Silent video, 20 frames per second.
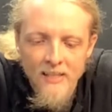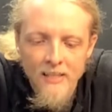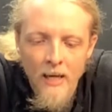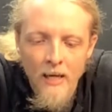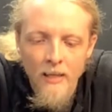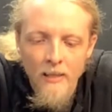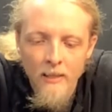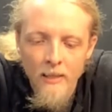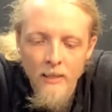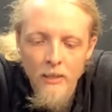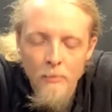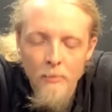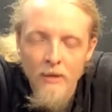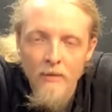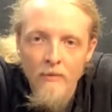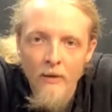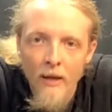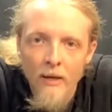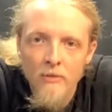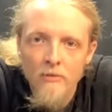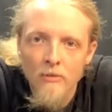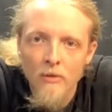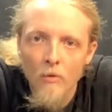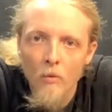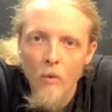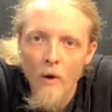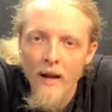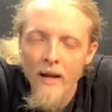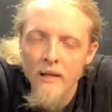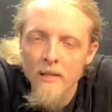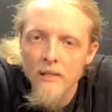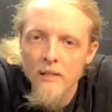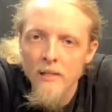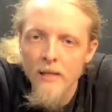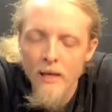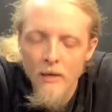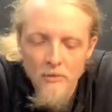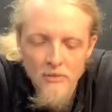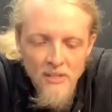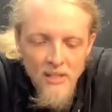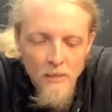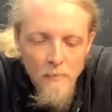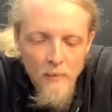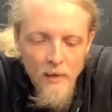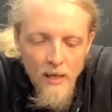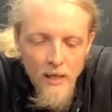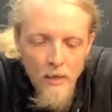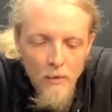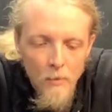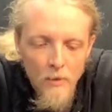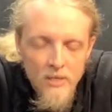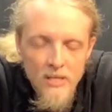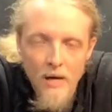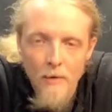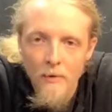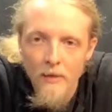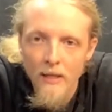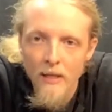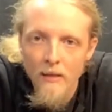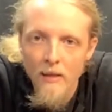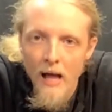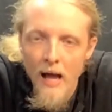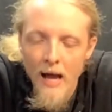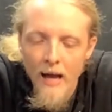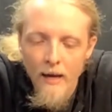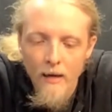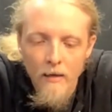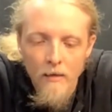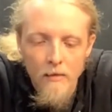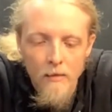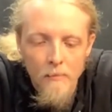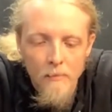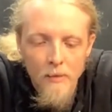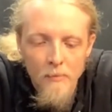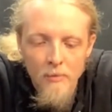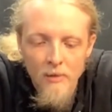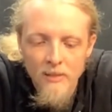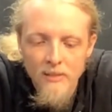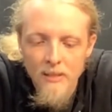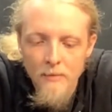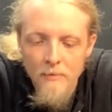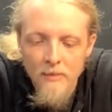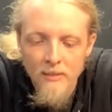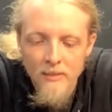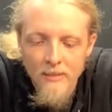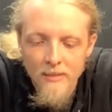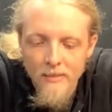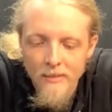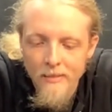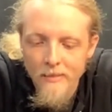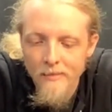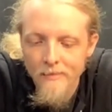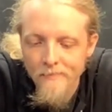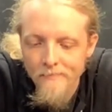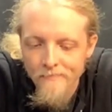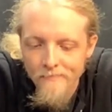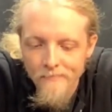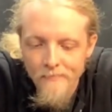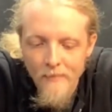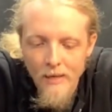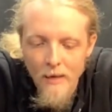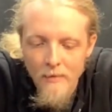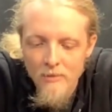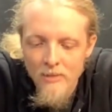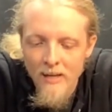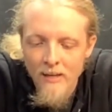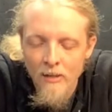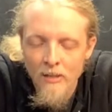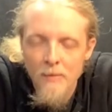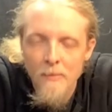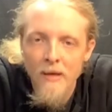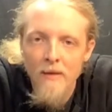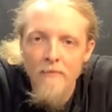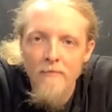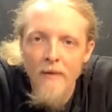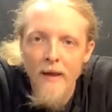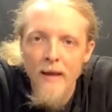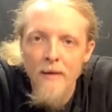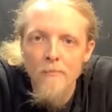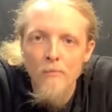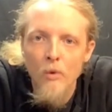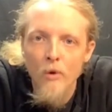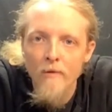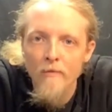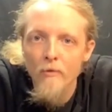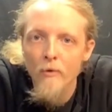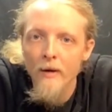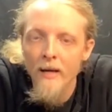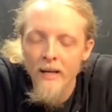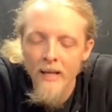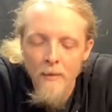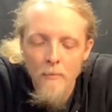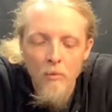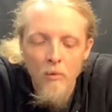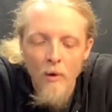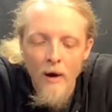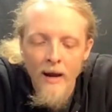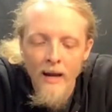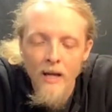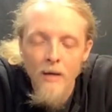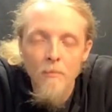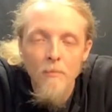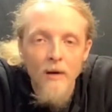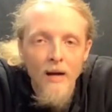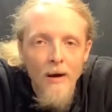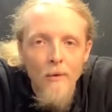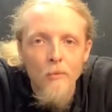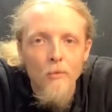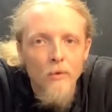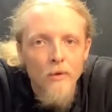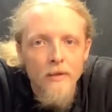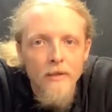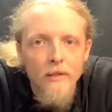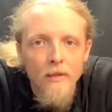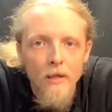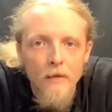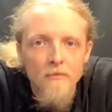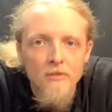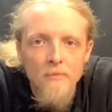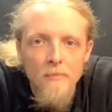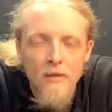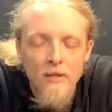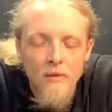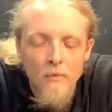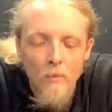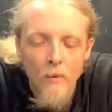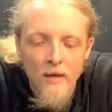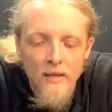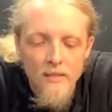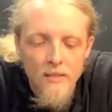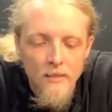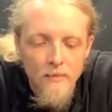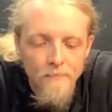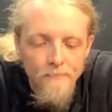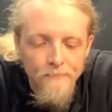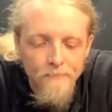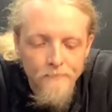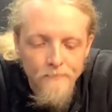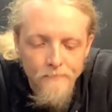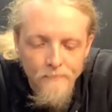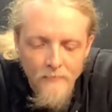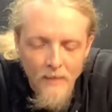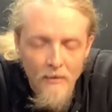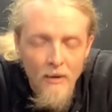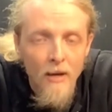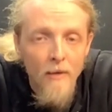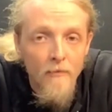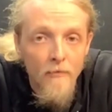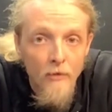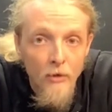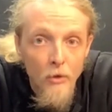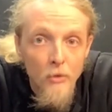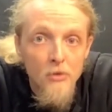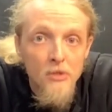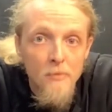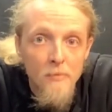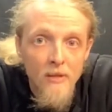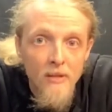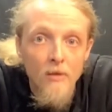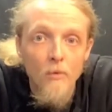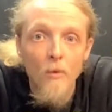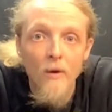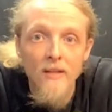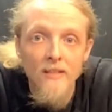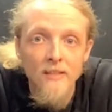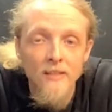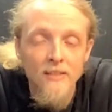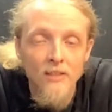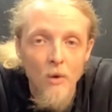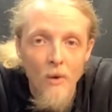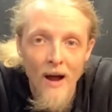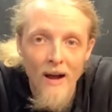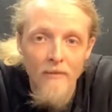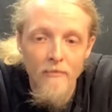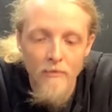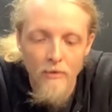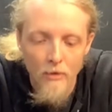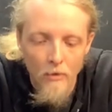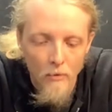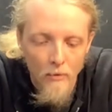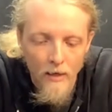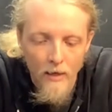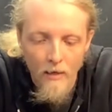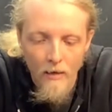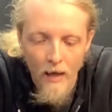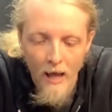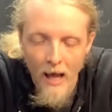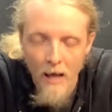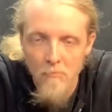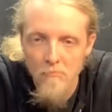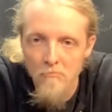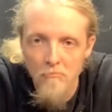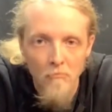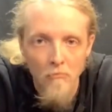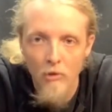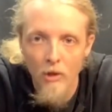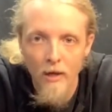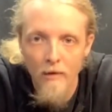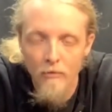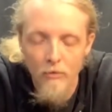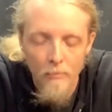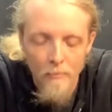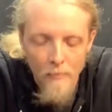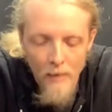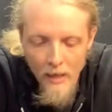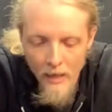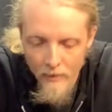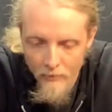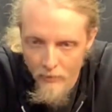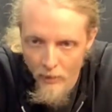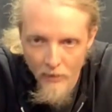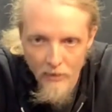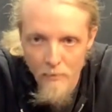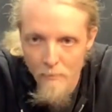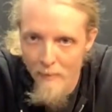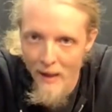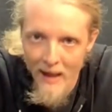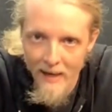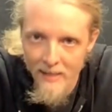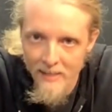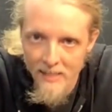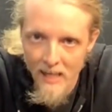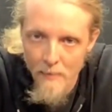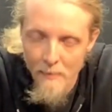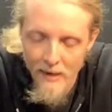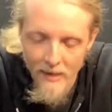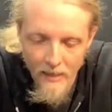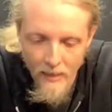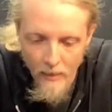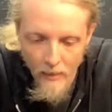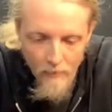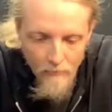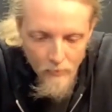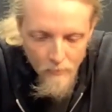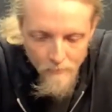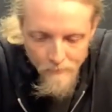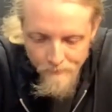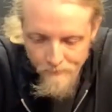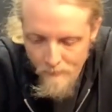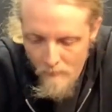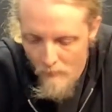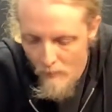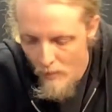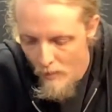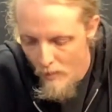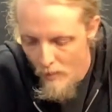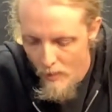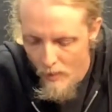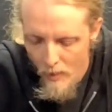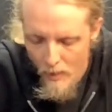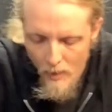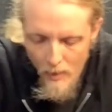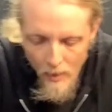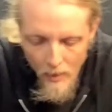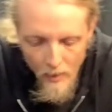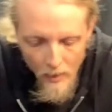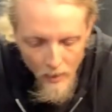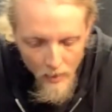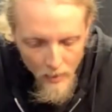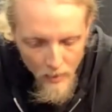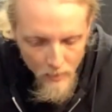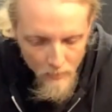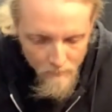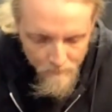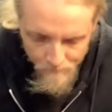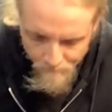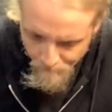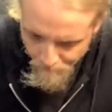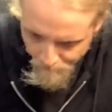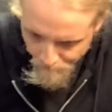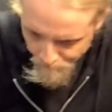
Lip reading: got a little bit of extra weight than the LCP, which I really like. And plus, I try not to be a fanboy for any brand, but I really love Smith&Wesson. I've got a few Smith&Wessons, quite a few, and I love them. Nothing bad to say about any of them.